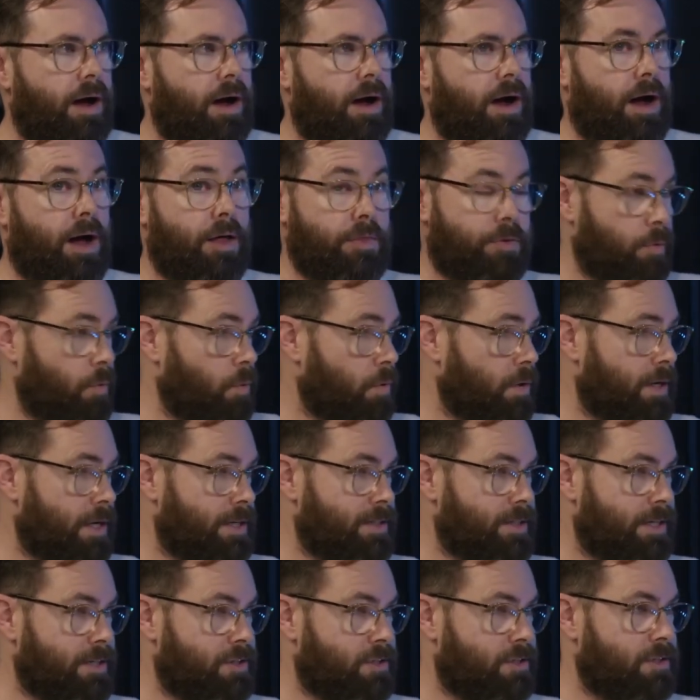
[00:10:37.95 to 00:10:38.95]
other
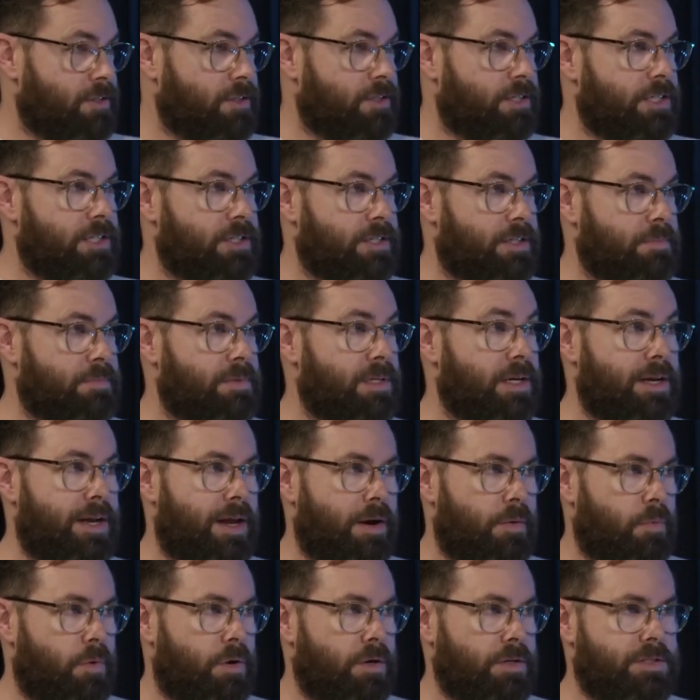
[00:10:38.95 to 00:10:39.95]
organizations and systems and
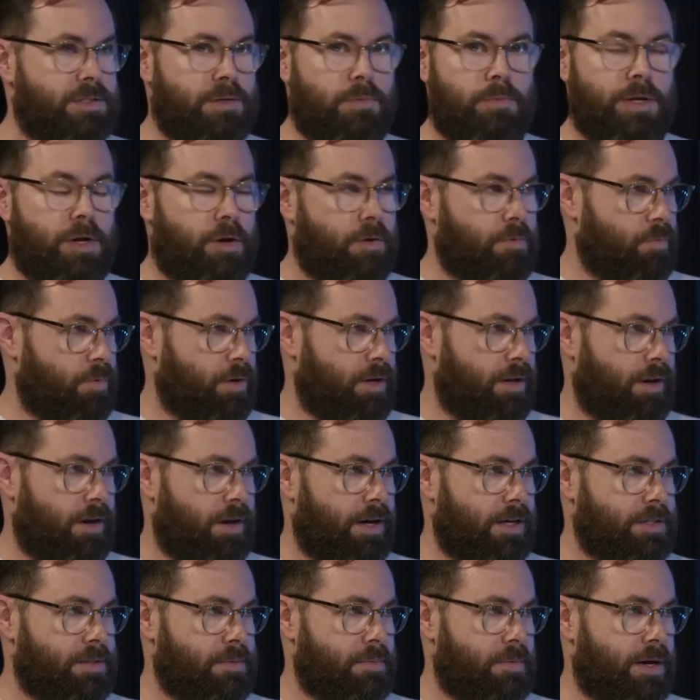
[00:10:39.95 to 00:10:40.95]
networks that we don't
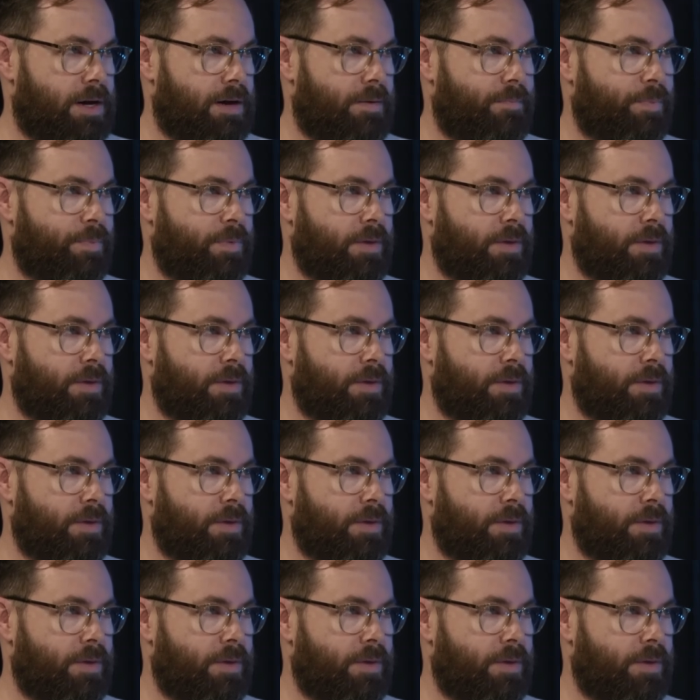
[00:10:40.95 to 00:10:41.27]
realize about.